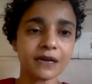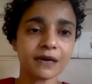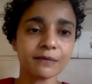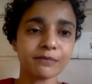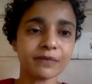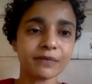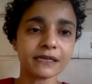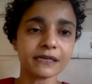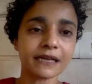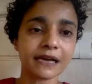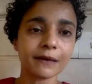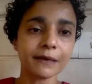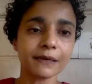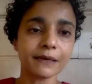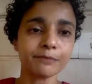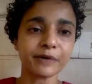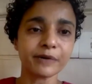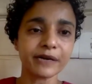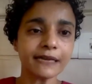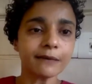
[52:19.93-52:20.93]
But I
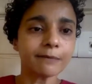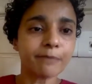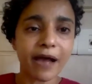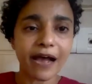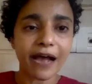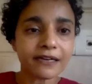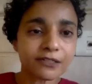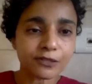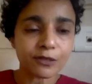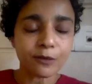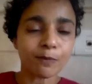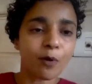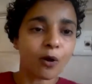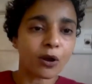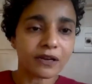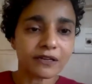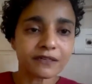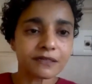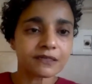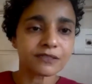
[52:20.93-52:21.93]
bring it back to the
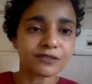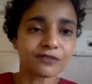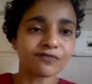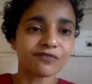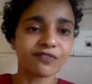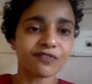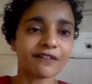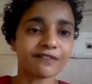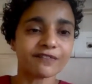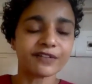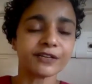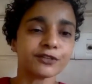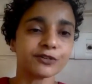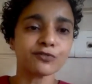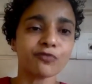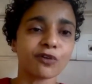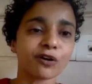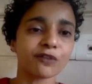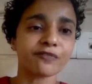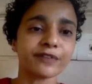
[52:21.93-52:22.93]
politics of why we do
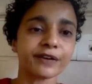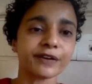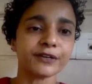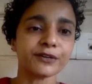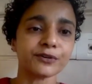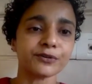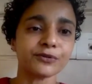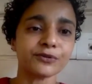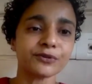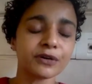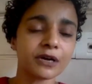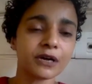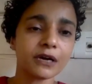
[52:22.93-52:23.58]
what we do,